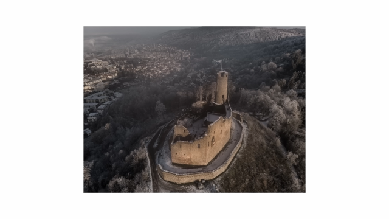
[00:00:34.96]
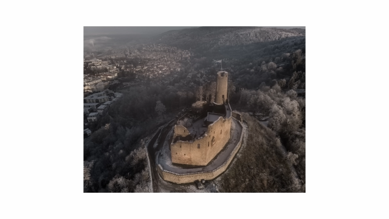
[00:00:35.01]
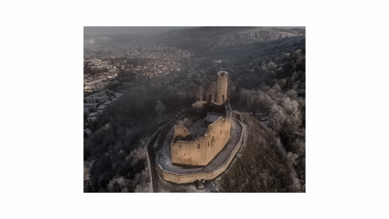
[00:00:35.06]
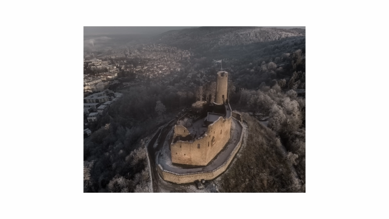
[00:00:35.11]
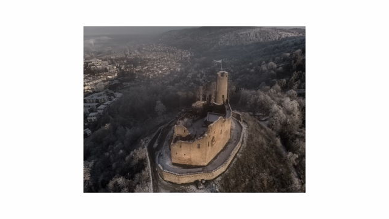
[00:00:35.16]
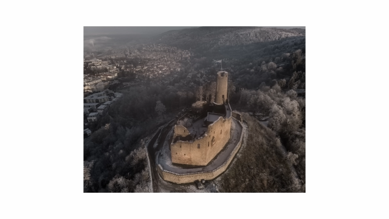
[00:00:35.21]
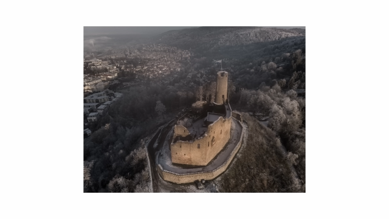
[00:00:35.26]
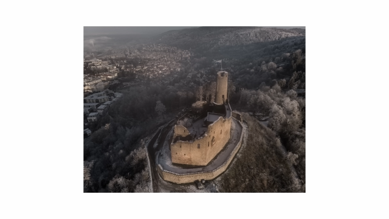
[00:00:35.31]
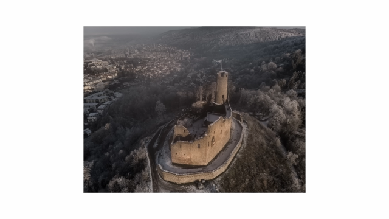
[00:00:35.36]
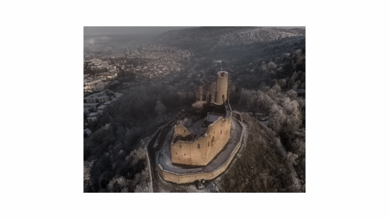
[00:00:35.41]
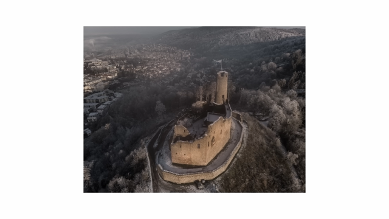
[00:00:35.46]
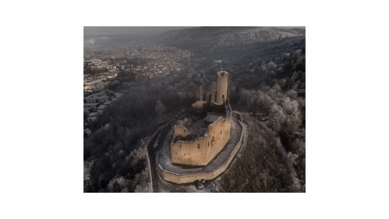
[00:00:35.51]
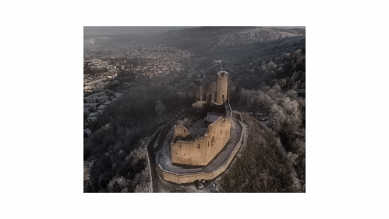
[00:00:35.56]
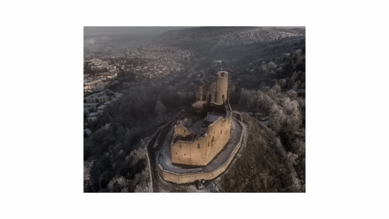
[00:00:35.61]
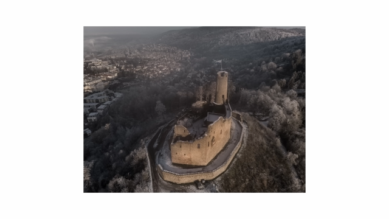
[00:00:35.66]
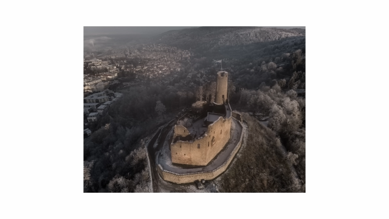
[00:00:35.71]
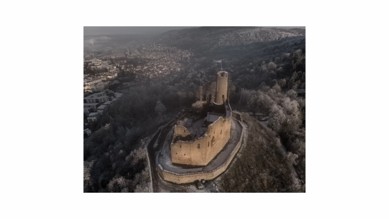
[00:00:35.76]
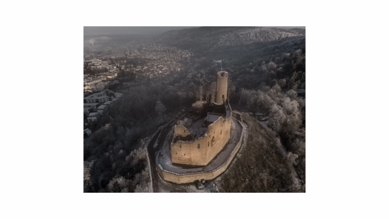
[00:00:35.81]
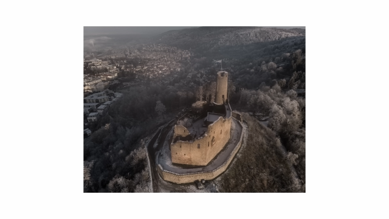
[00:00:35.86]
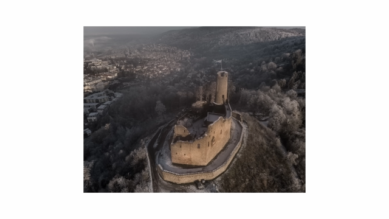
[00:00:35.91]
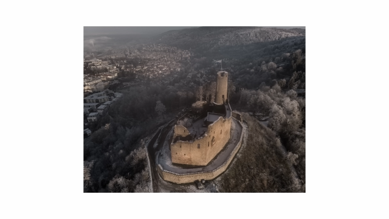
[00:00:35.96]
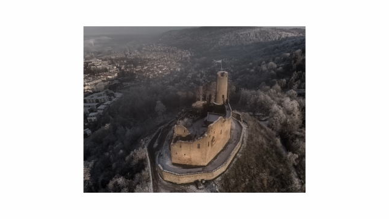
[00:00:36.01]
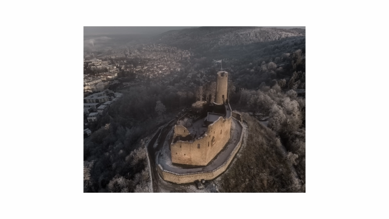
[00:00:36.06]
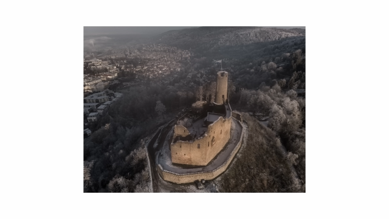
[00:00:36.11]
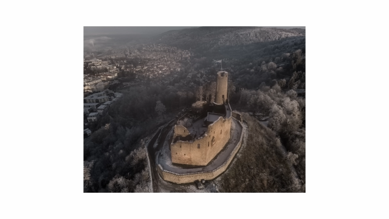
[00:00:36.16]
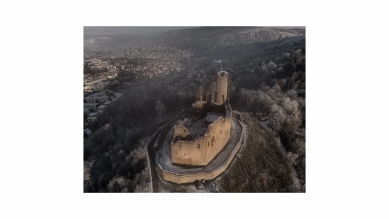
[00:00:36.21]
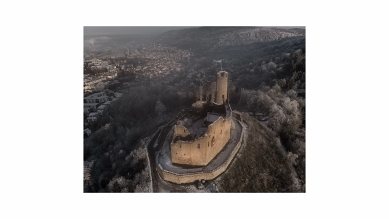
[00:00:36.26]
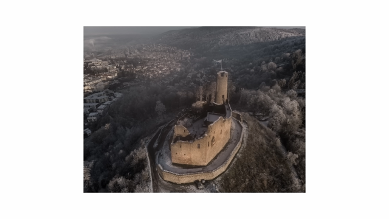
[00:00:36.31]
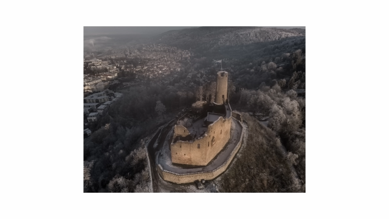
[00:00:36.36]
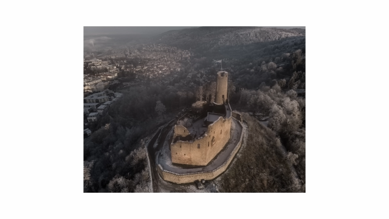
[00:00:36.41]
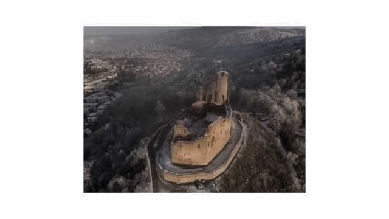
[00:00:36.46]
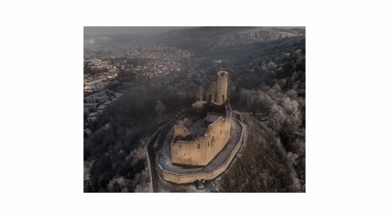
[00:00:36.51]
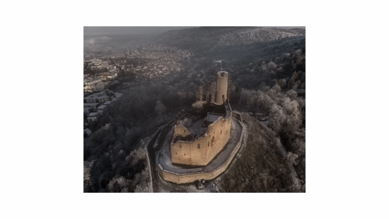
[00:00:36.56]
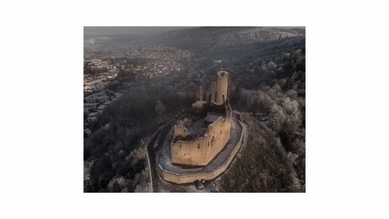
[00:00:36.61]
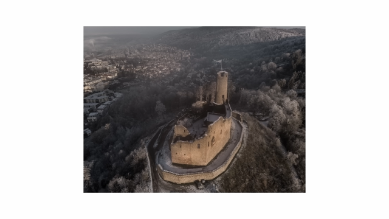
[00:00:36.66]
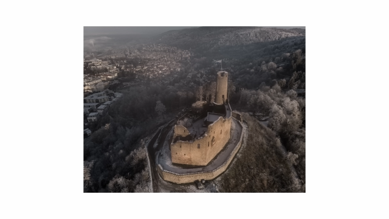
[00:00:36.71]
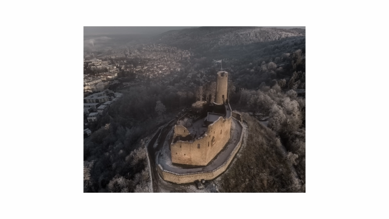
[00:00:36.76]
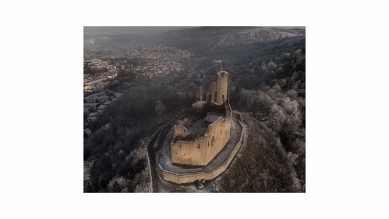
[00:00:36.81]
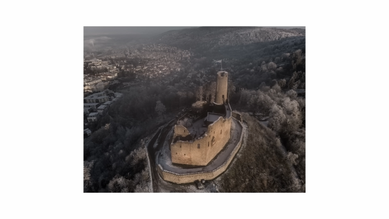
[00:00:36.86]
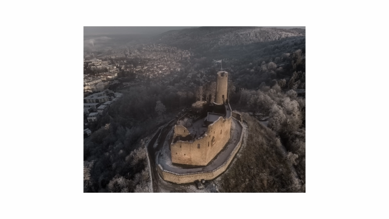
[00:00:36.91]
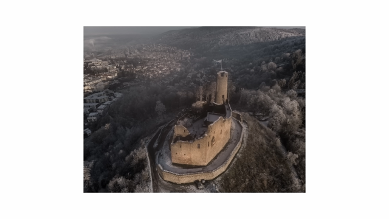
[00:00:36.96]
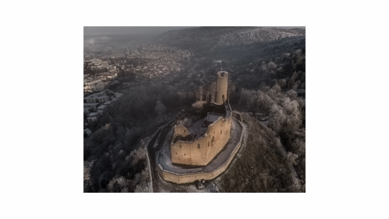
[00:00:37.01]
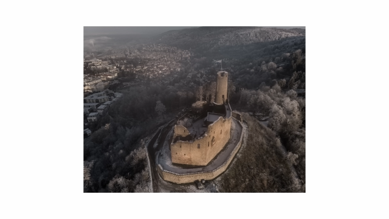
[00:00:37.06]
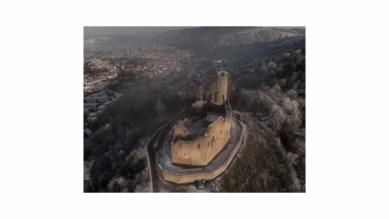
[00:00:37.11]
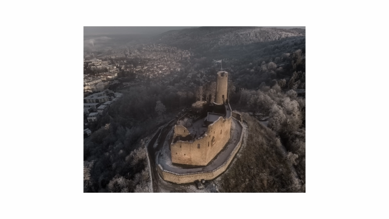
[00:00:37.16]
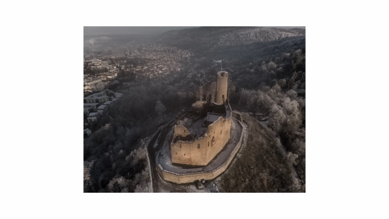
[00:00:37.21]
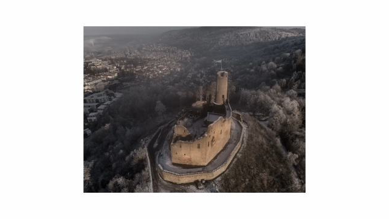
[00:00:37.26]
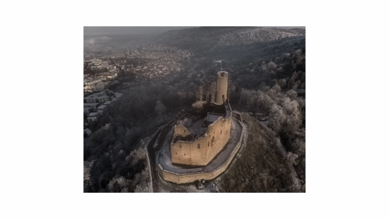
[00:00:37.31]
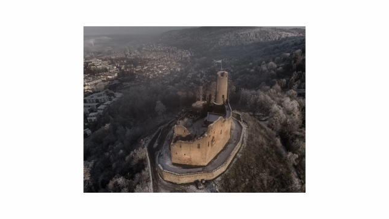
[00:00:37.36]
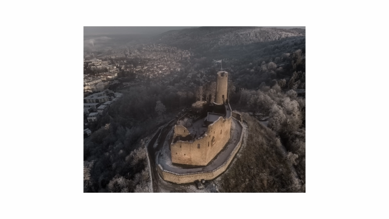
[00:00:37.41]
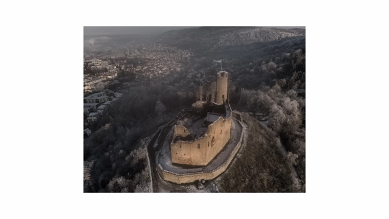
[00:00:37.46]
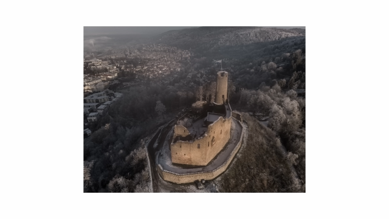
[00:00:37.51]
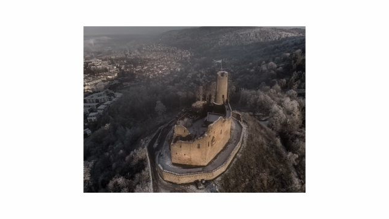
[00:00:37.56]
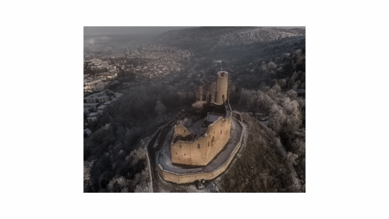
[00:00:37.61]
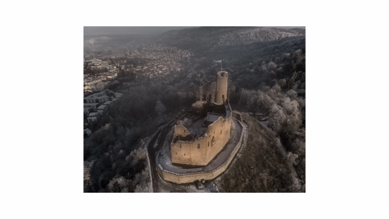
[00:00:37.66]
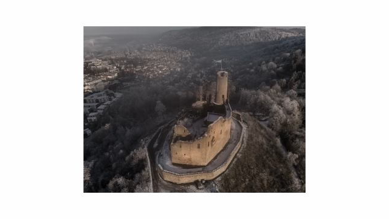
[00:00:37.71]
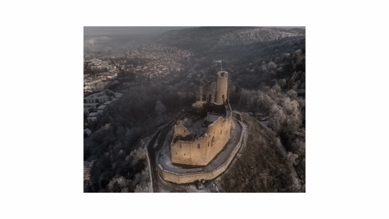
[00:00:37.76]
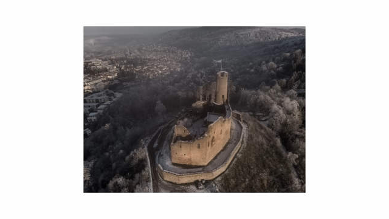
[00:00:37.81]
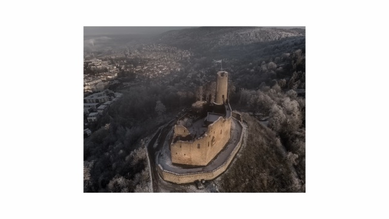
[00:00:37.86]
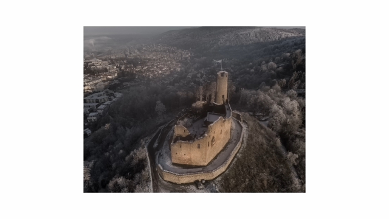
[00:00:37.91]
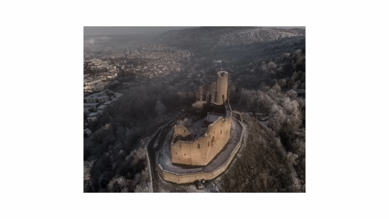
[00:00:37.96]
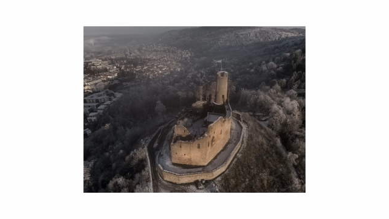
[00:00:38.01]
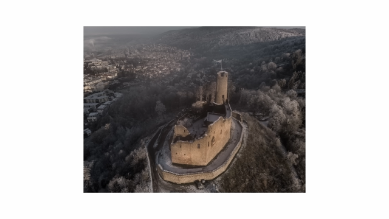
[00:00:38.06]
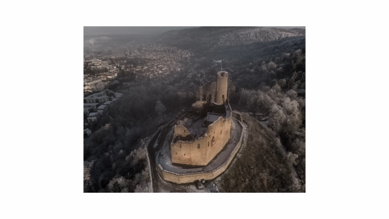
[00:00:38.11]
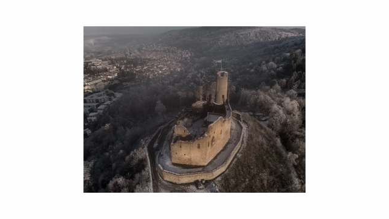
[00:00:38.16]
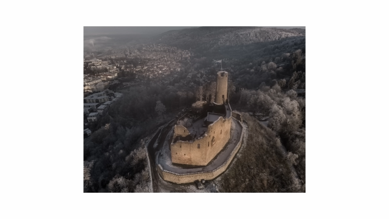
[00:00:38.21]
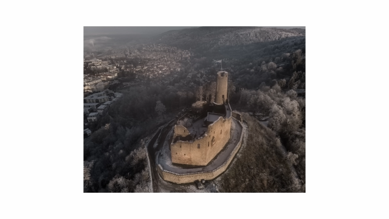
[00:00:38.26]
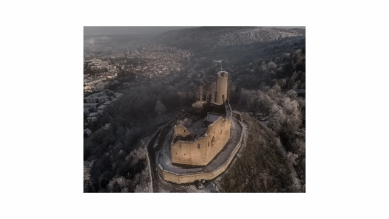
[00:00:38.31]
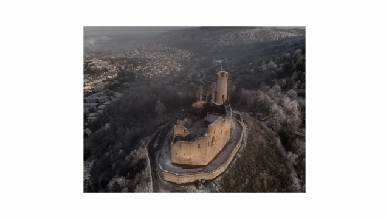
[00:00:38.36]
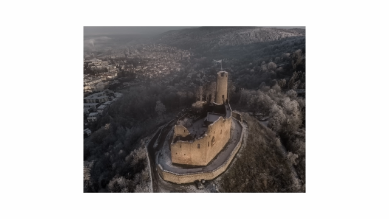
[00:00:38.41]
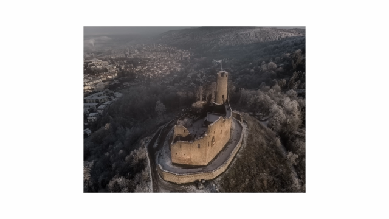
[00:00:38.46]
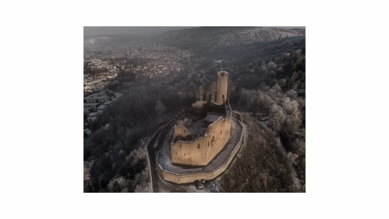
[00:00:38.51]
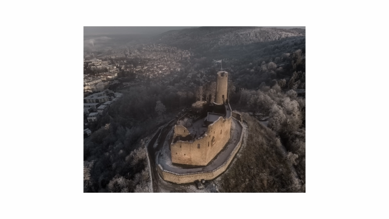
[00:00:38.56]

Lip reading: [unreadable: no face in view]